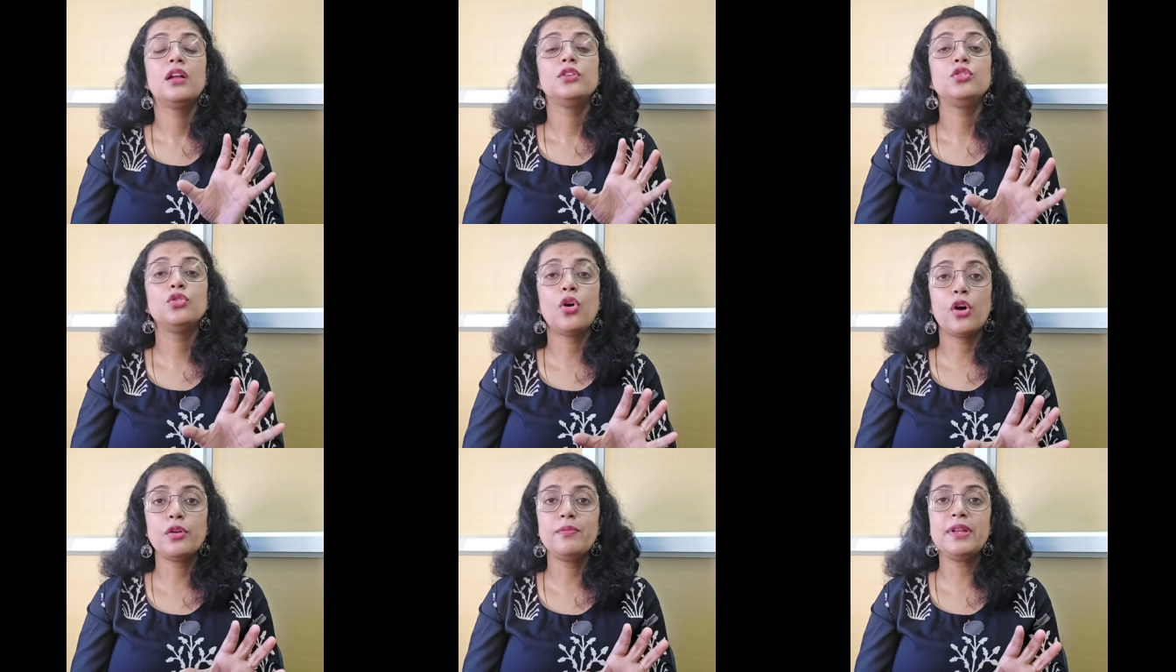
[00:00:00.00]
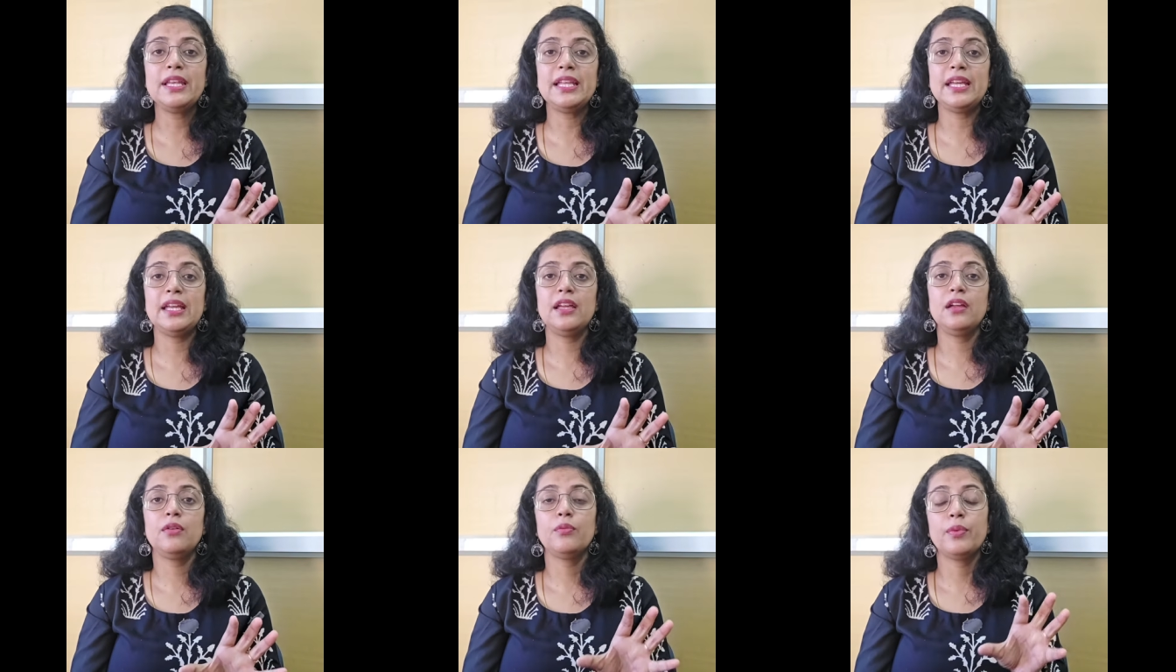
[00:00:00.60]

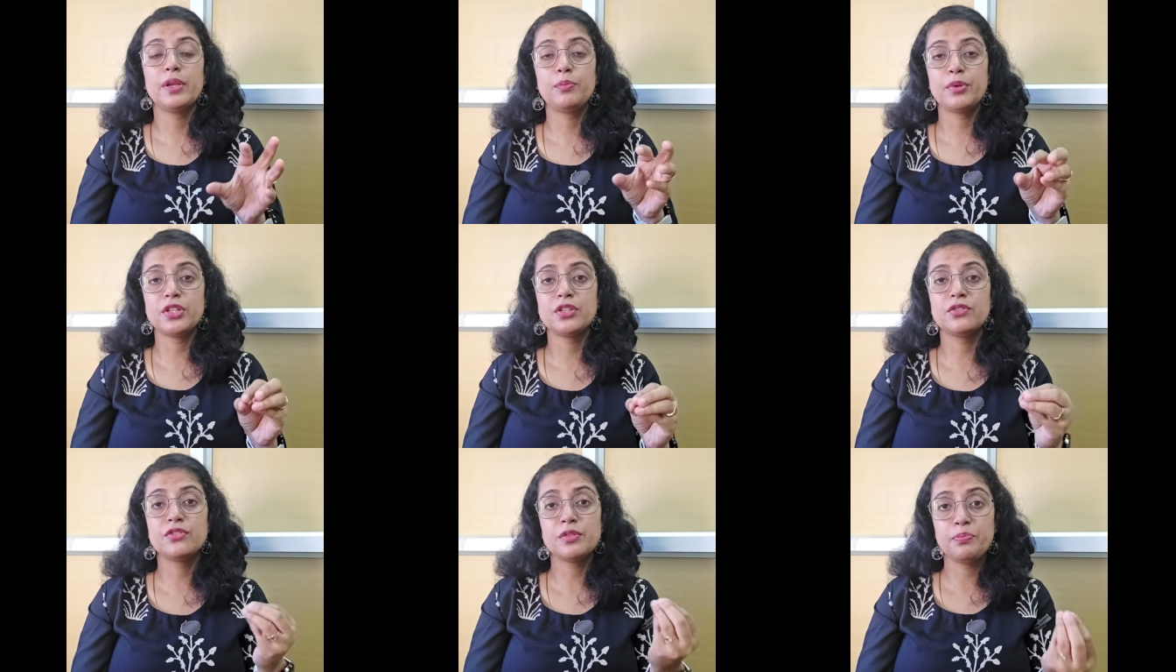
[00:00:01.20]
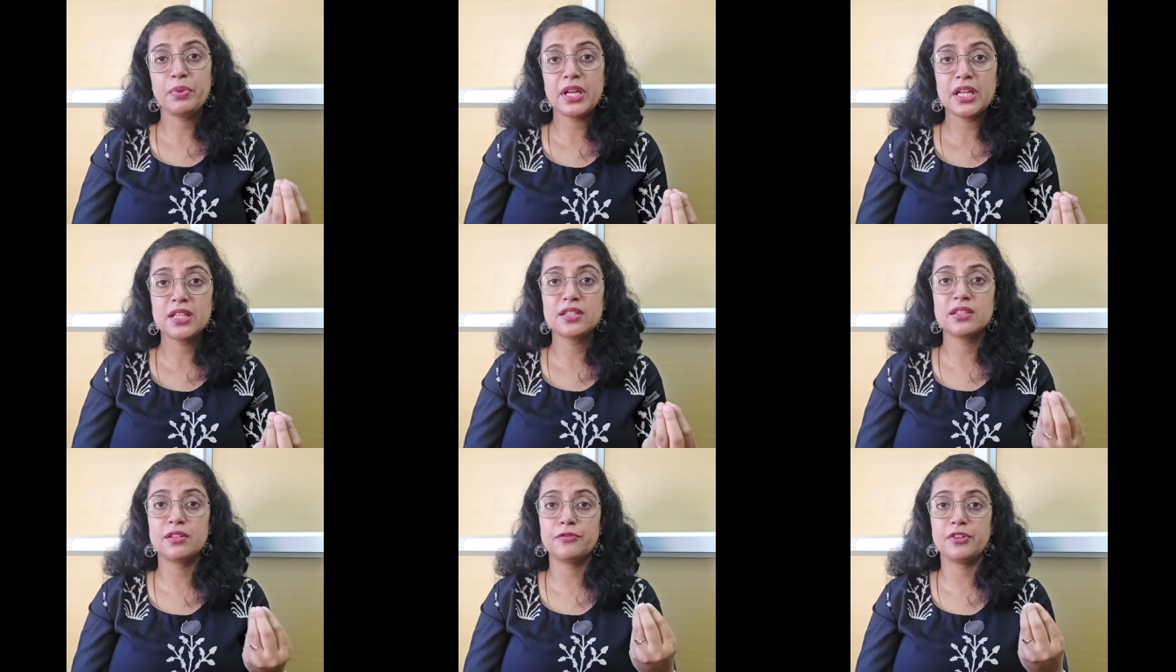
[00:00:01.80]
Normally, when patient
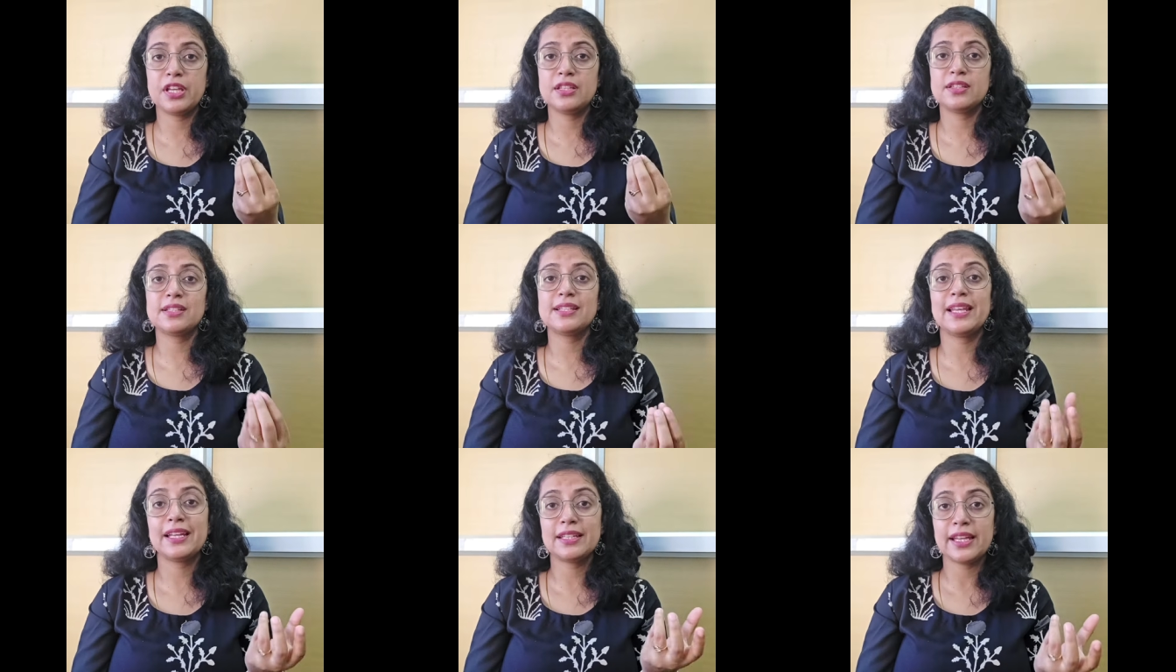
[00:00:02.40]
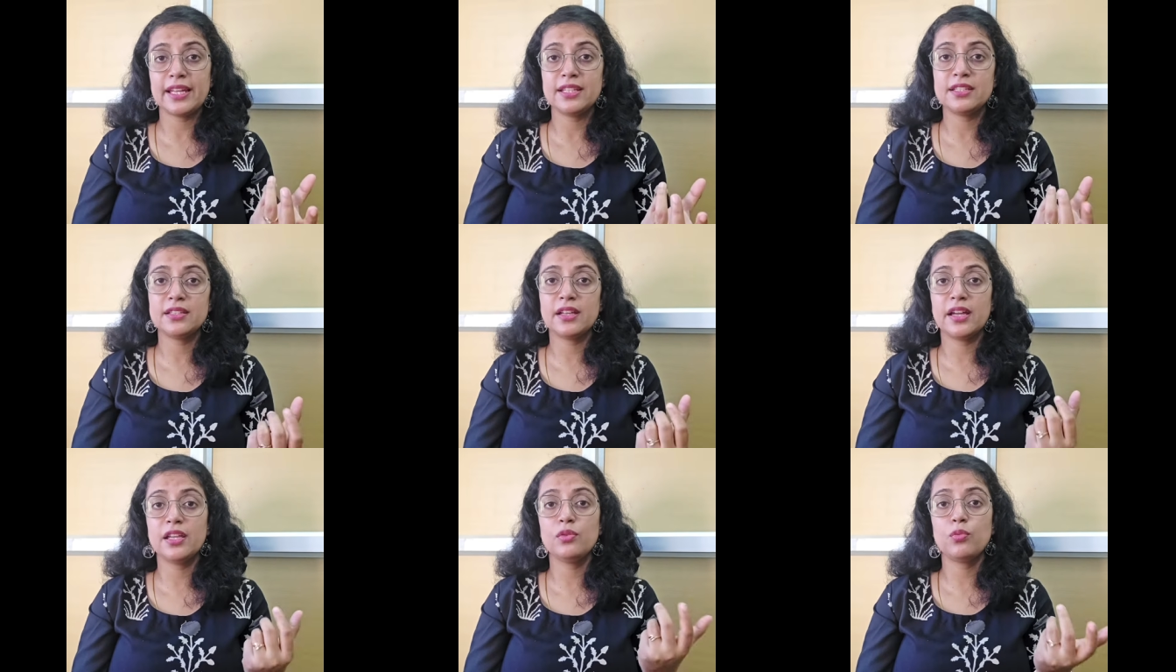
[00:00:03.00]
repeats the phrases like
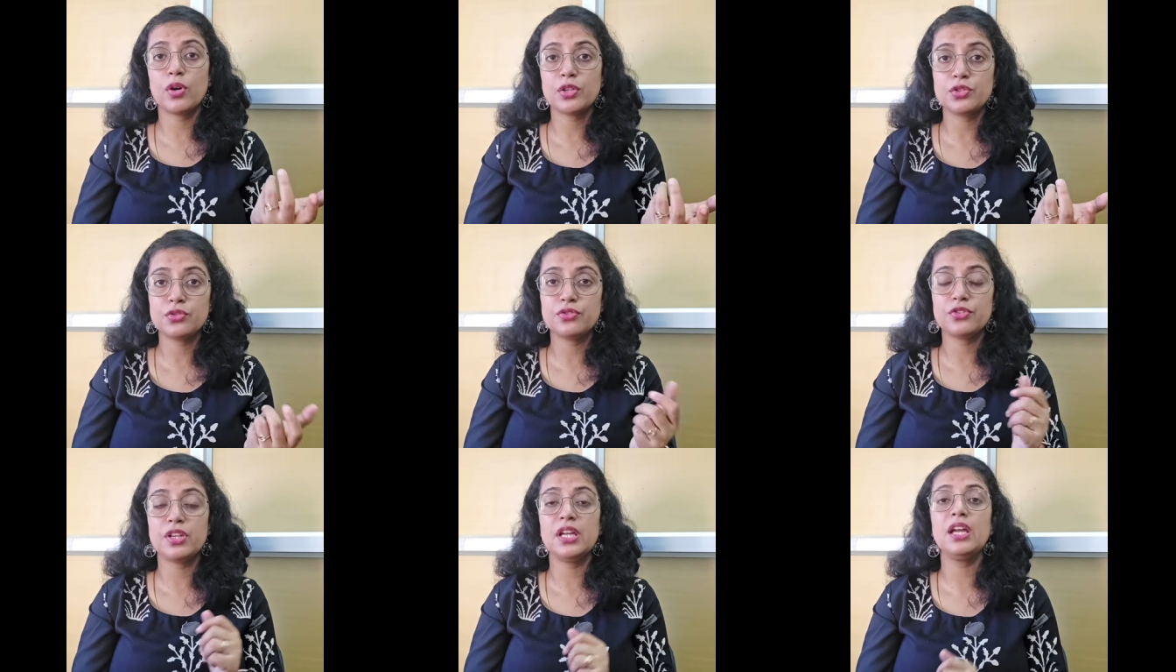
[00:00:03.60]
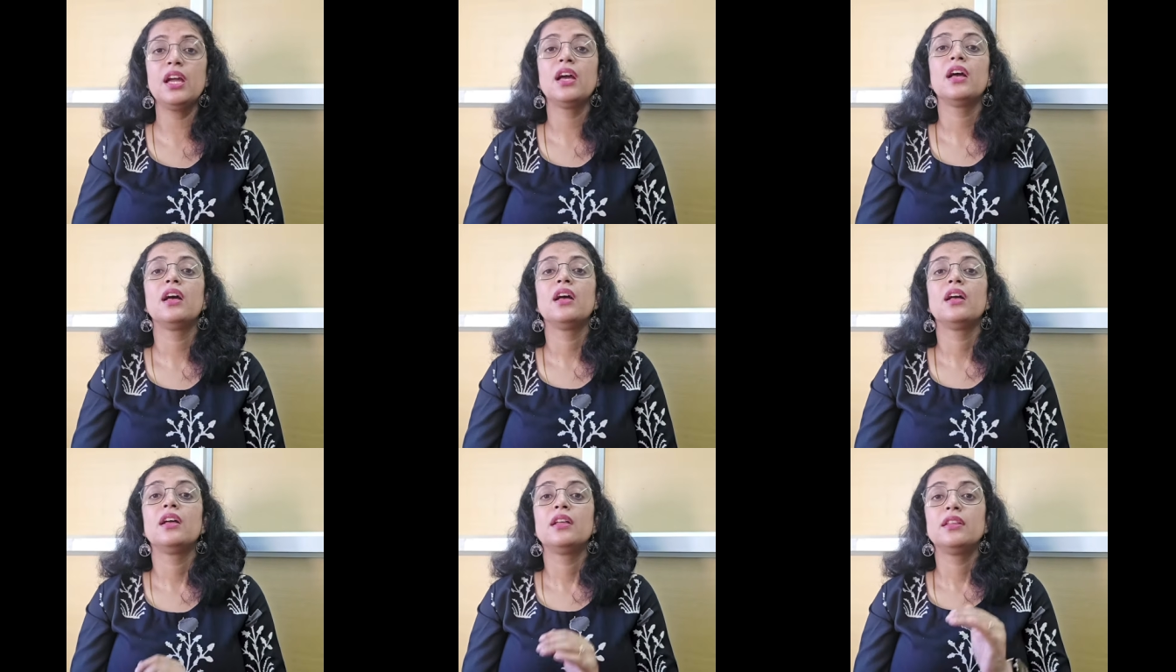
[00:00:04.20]
99, 123,
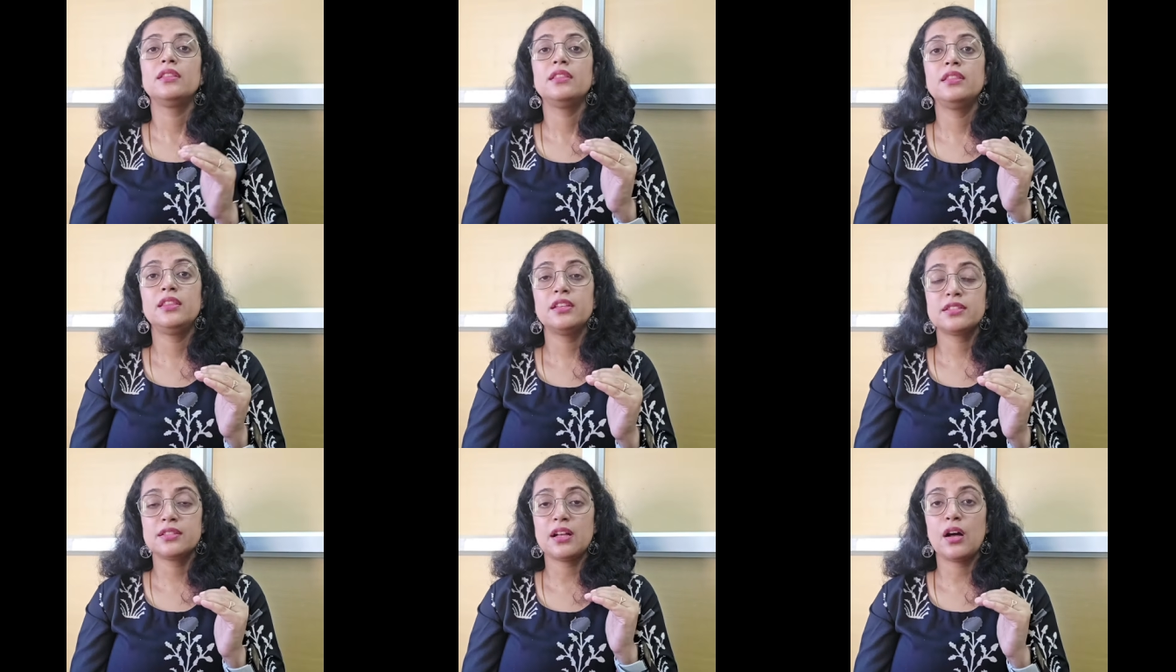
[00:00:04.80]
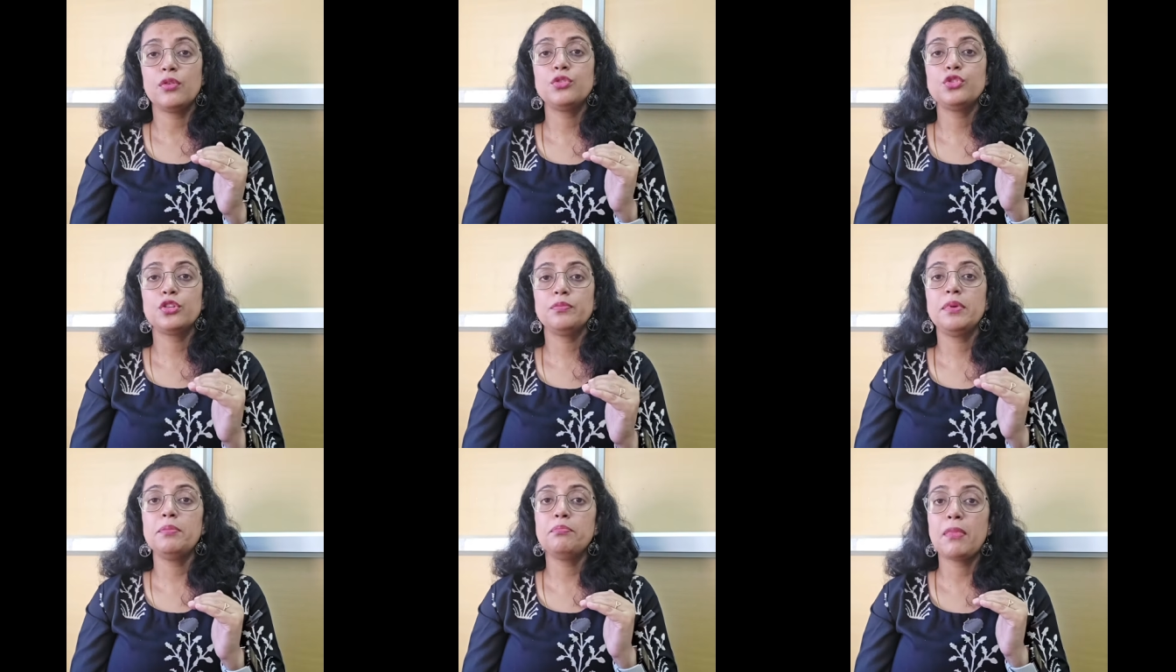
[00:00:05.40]
the sound
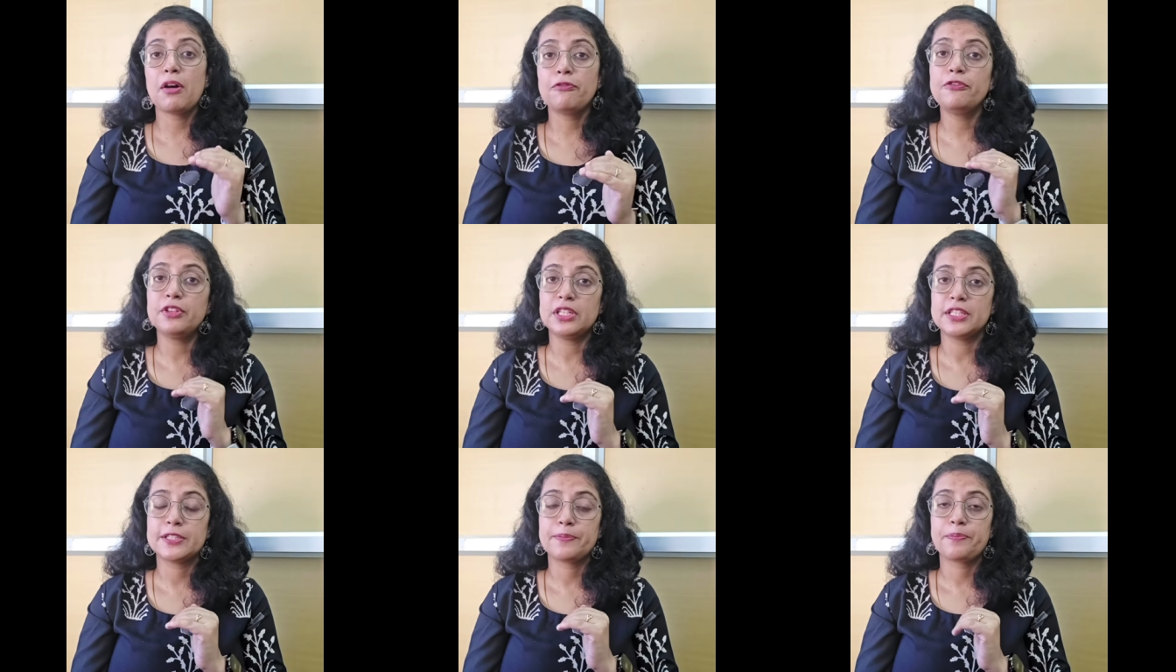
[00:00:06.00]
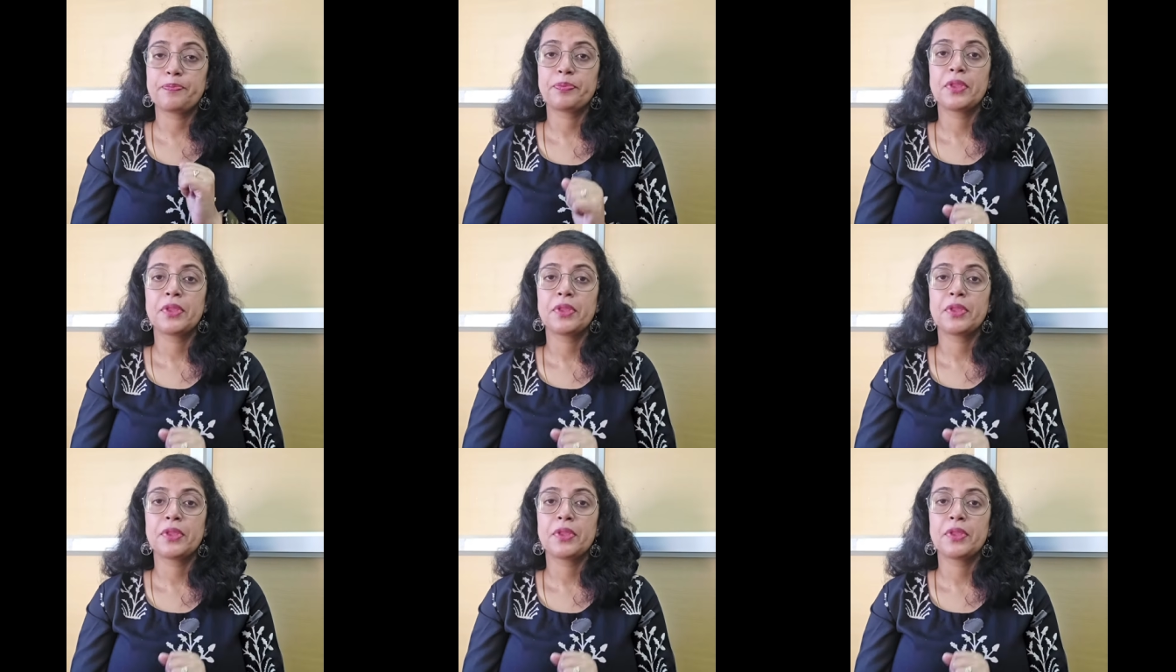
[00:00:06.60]
should be muffled.